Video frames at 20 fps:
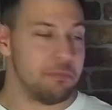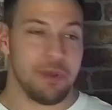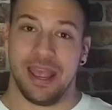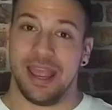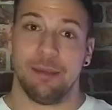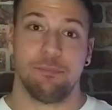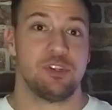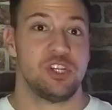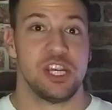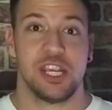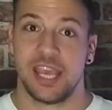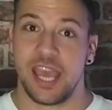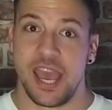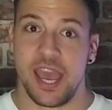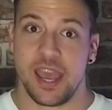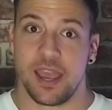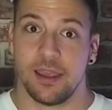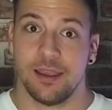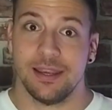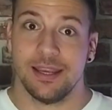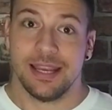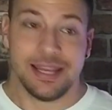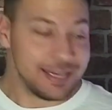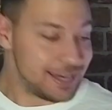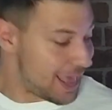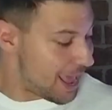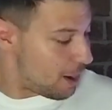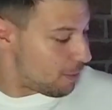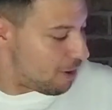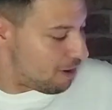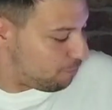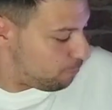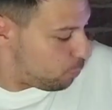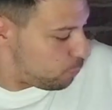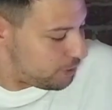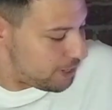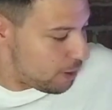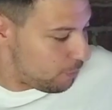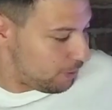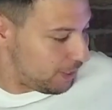MGK. Now I've
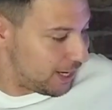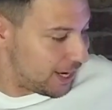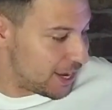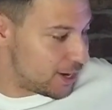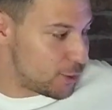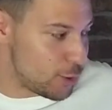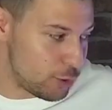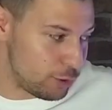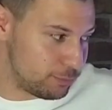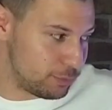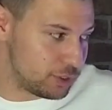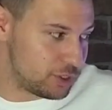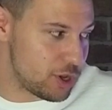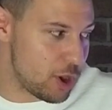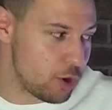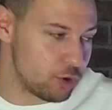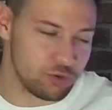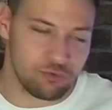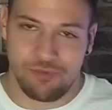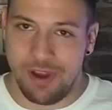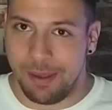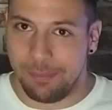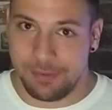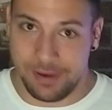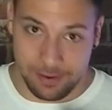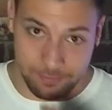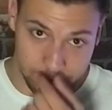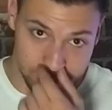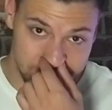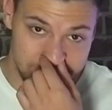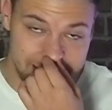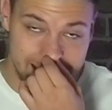put down here, notable songs, Rap Devil.